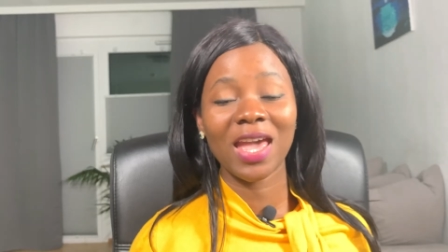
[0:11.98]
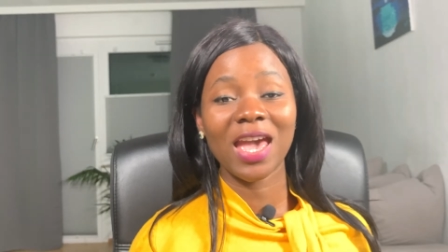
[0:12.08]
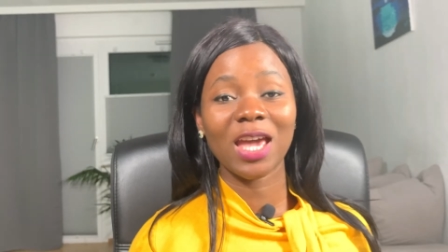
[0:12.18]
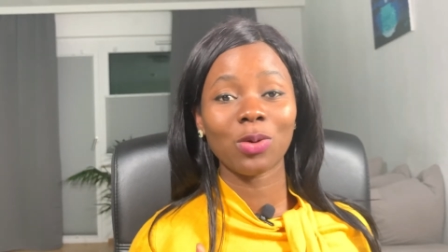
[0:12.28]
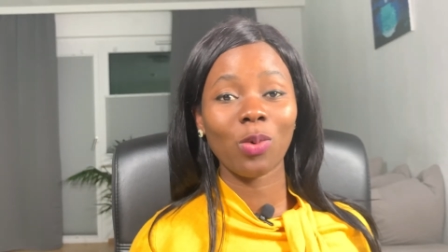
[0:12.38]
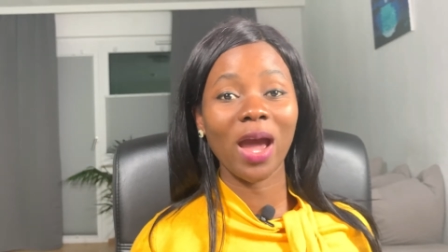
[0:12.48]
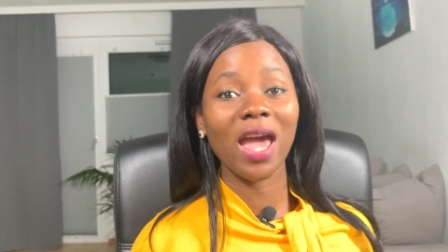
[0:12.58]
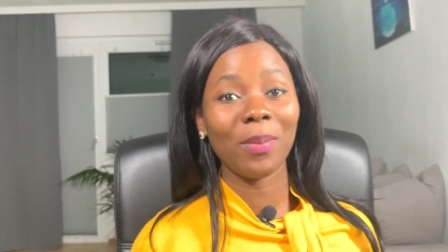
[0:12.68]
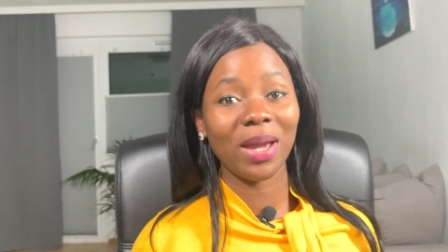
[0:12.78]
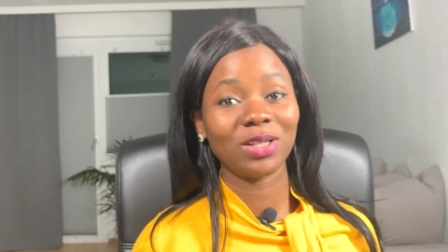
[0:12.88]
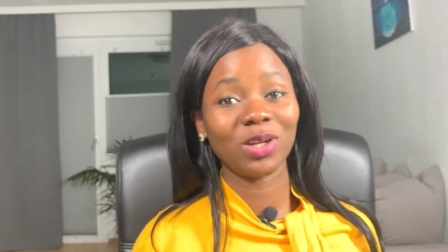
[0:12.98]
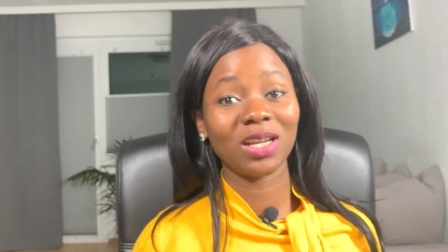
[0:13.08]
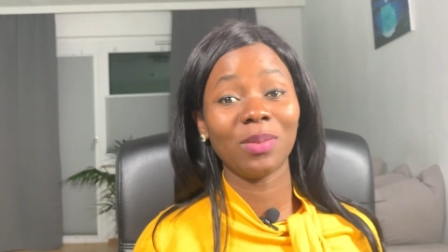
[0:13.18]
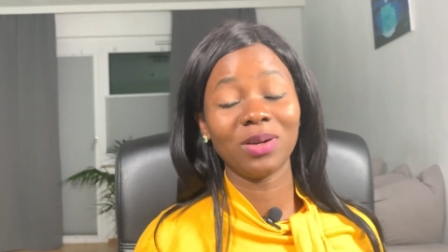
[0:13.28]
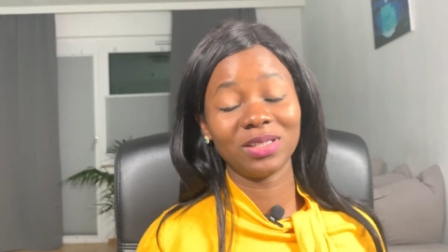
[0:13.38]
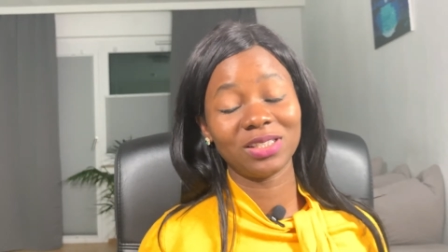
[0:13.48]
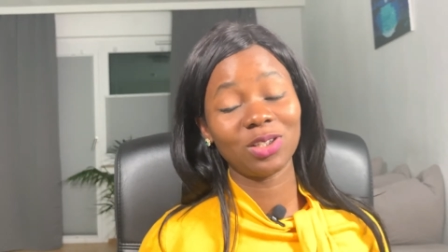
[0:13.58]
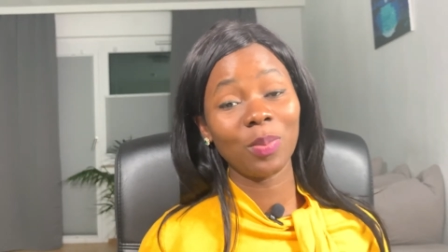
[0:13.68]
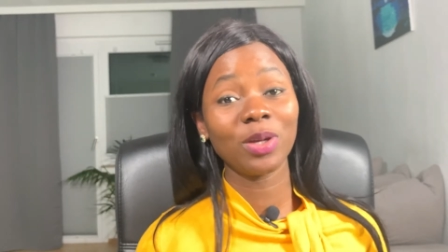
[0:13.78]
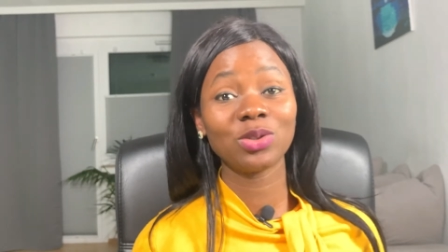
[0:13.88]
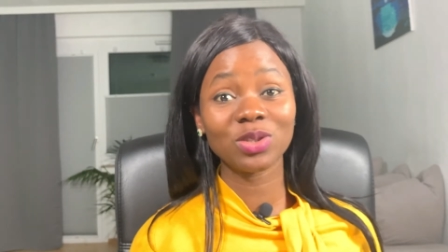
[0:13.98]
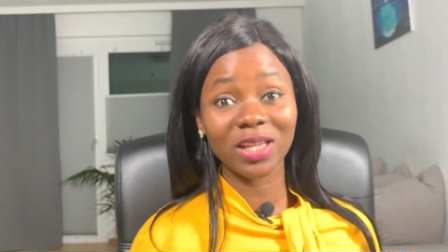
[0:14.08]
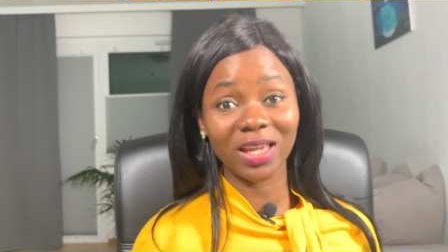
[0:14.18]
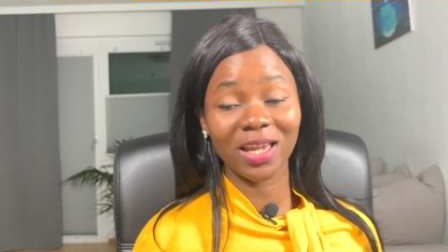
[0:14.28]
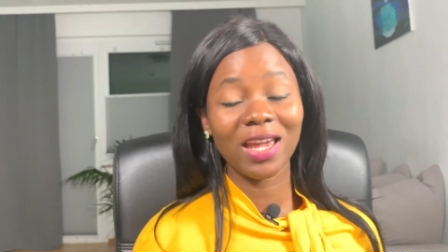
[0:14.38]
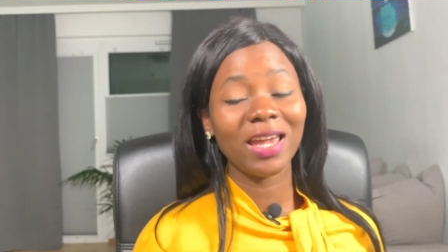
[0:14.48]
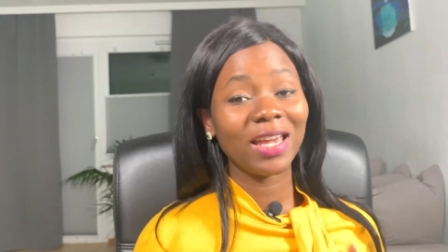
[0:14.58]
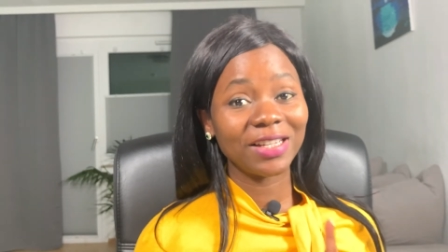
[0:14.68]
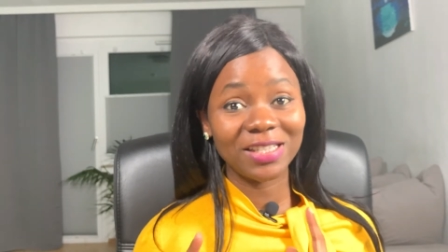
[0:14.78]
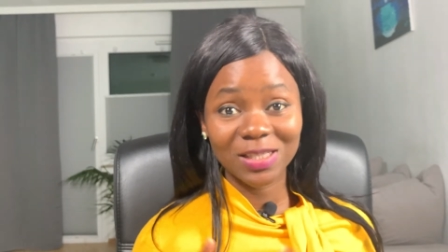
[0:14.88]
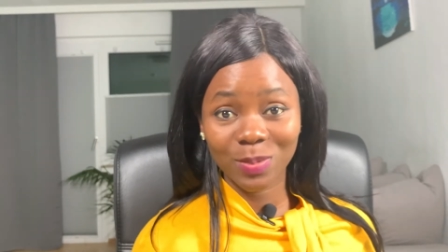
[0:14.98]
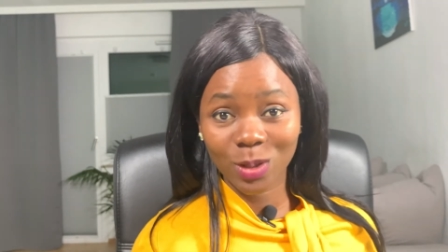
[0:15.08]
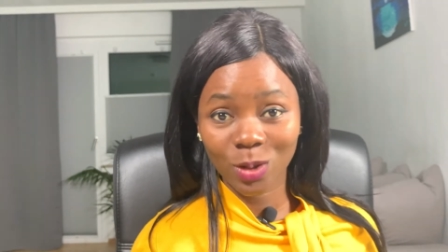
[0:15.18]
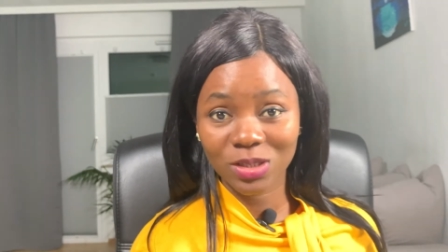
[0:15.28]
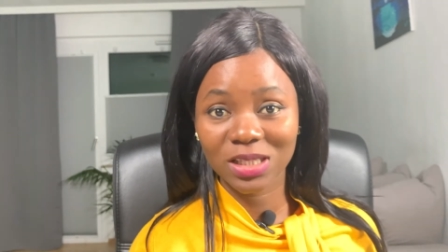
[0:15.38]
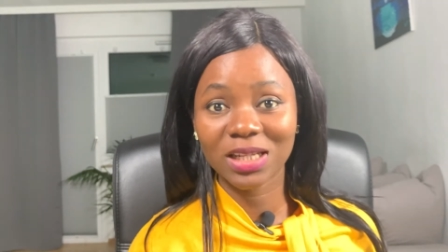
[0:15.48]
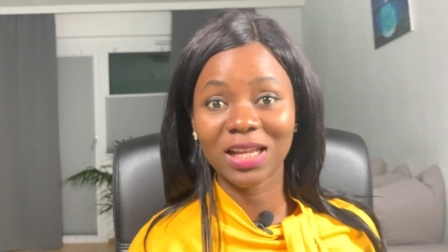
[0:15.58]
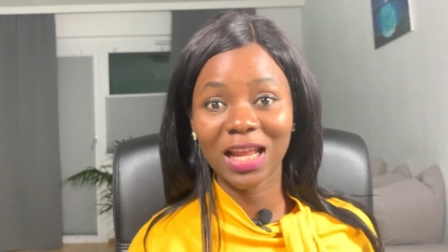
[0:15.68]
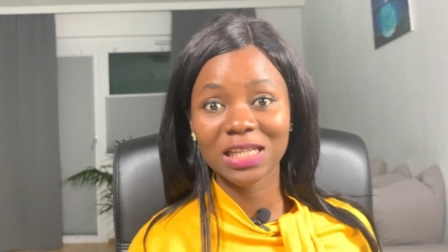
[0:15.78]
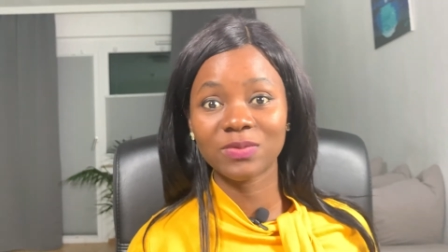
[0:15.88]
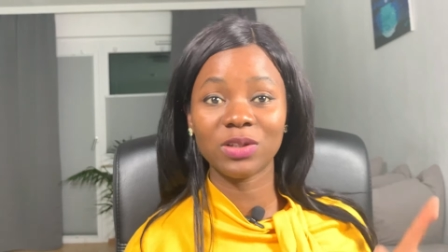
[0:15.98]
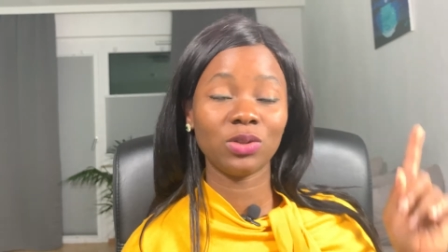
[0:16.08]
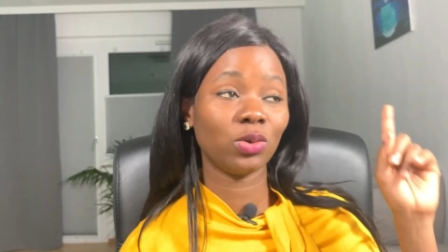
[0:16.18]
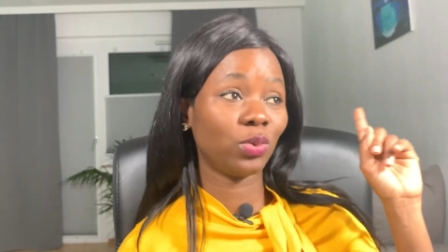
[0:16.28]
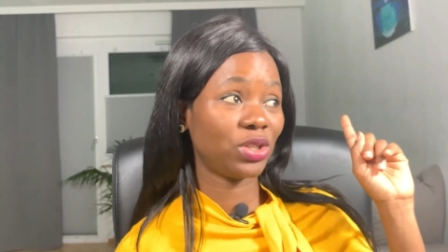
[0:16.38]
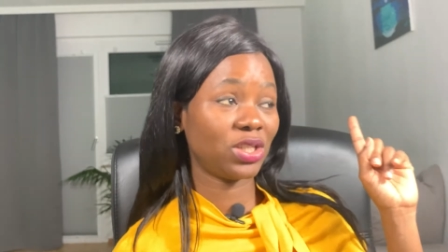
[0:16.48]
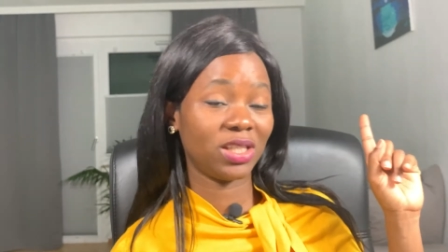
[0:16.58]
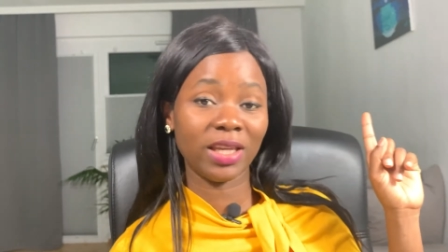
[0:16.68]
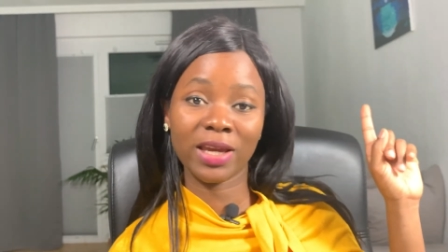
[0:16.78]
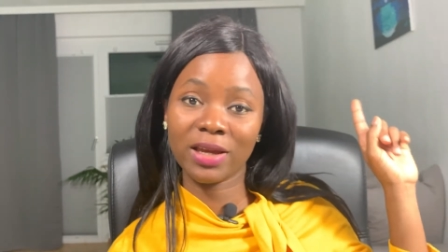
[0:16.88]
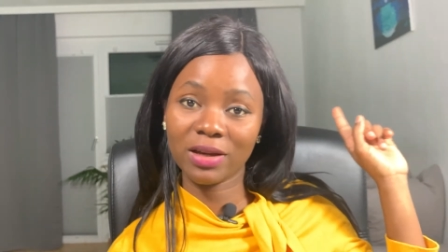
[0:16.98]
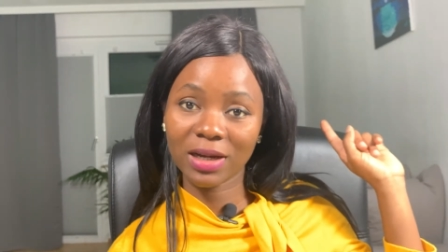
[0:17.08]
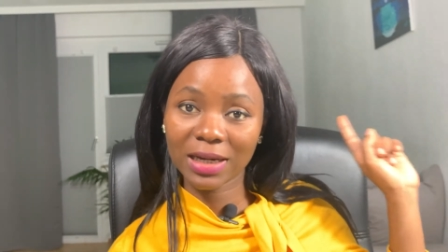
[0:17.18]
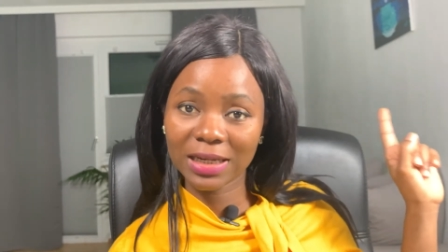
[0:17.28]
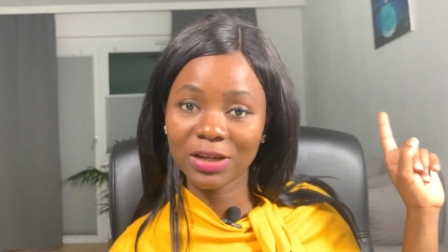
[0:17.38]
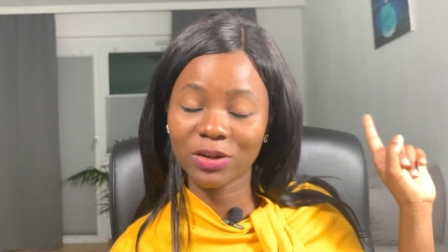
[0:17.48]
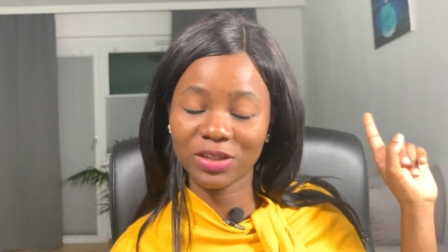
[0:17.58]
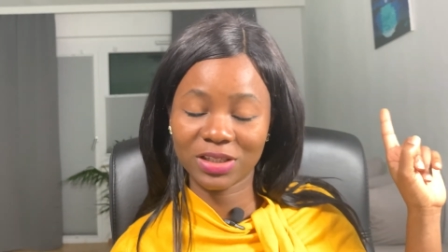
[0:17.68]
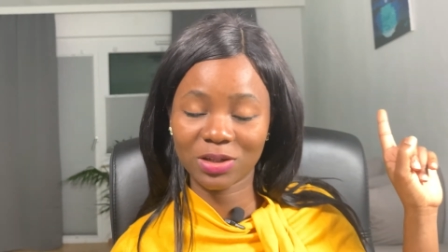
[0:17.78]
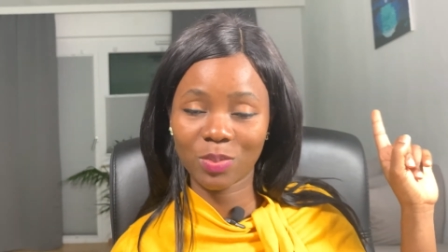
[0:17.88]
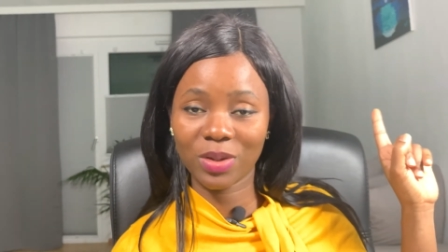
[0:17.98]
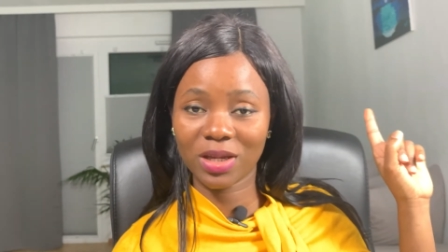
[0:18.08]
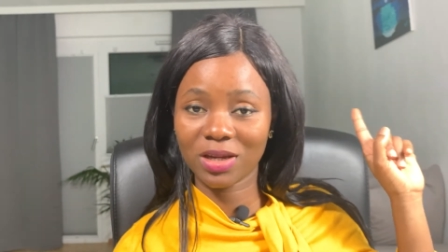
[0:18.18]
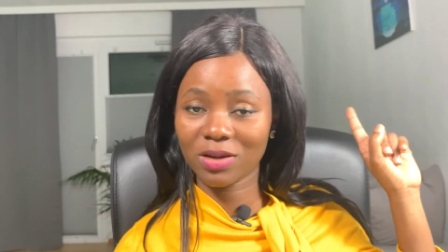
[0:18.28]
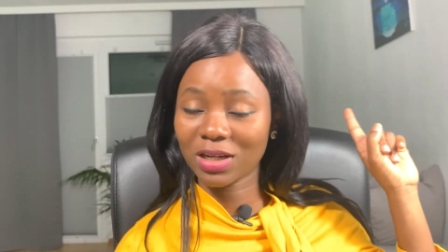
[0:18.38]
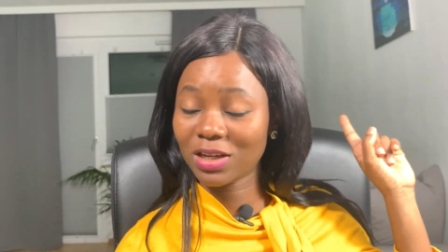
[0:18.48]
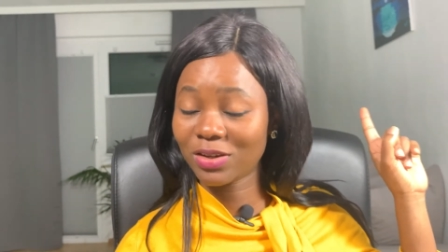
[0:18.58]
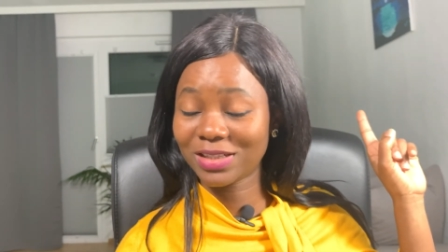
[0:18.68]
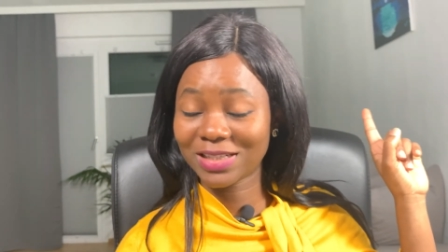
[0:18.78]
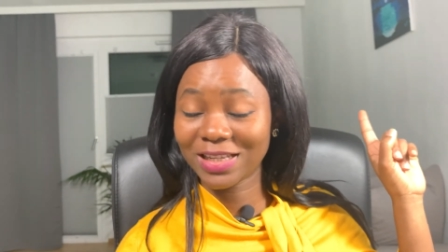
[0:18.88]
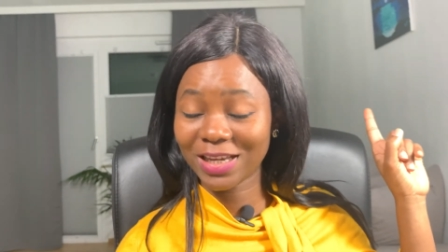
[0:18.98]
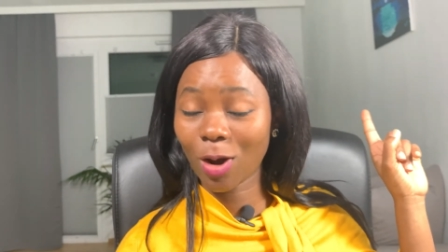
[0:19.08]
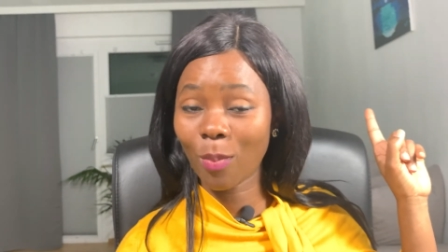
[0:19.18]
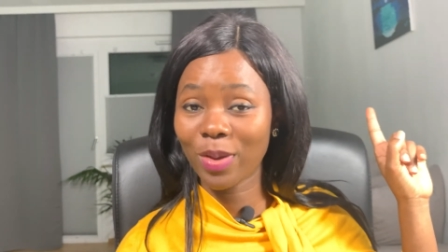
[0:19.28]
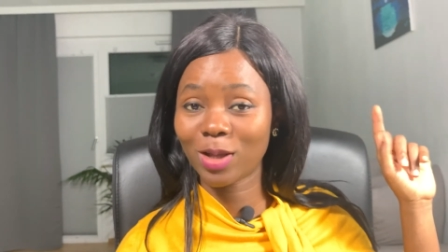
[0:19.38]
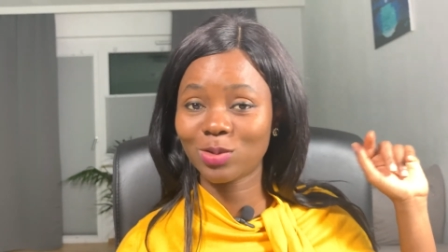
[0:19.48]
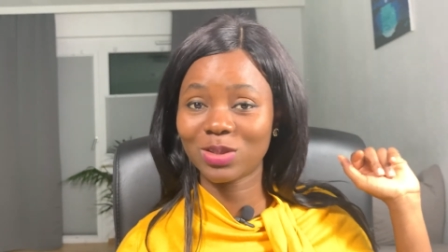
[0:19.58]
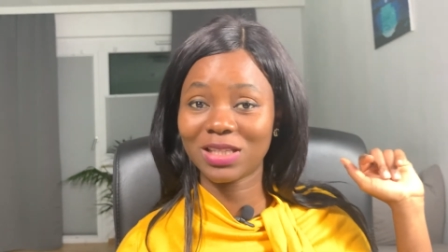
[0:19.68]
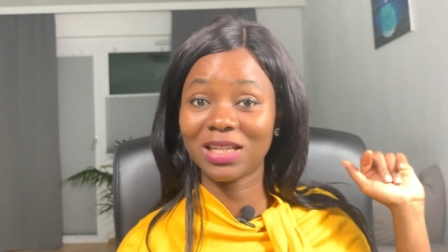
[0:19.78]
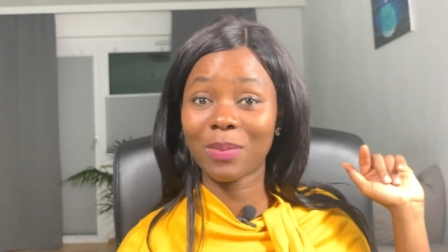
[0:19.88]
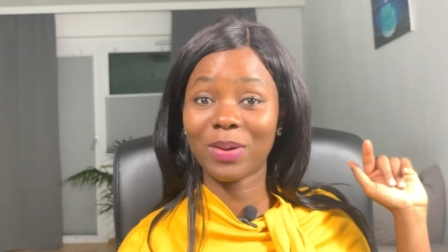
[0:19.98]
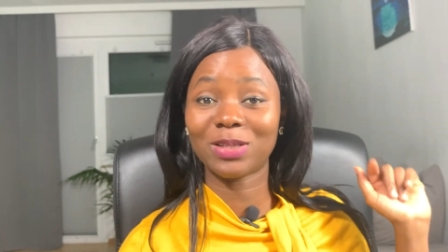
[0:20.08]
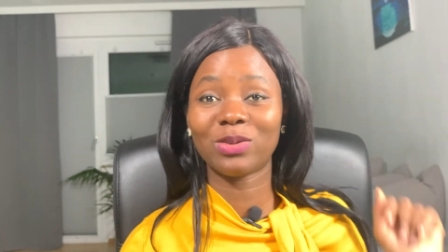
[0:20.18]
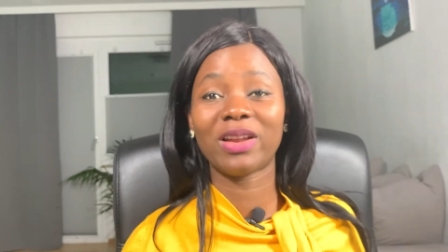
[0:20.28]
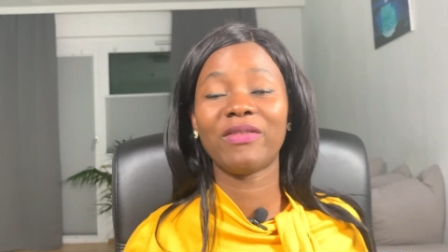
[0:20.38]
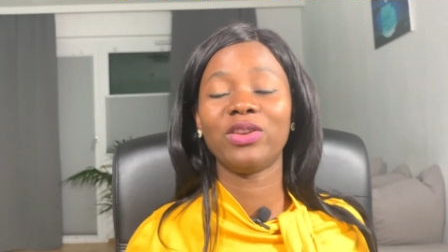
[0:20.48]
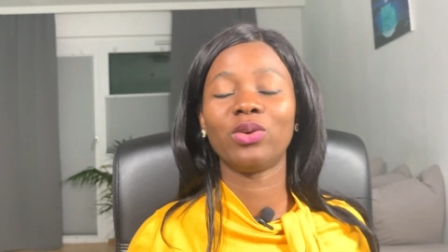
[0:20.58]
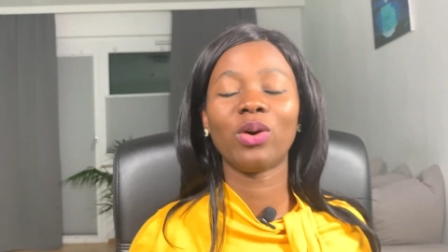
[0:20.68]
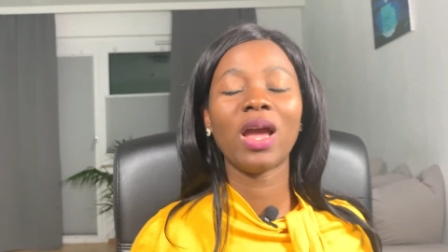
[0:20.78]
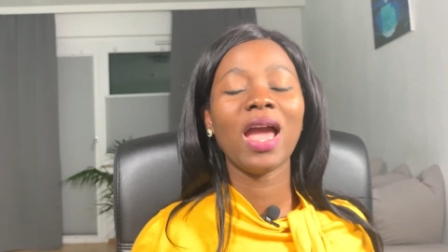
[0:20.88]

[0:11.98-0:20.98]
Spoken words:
And why am I talking about this topic today? It is because in the last video, which is here, click on this topic, click on this link up here to see that particular video.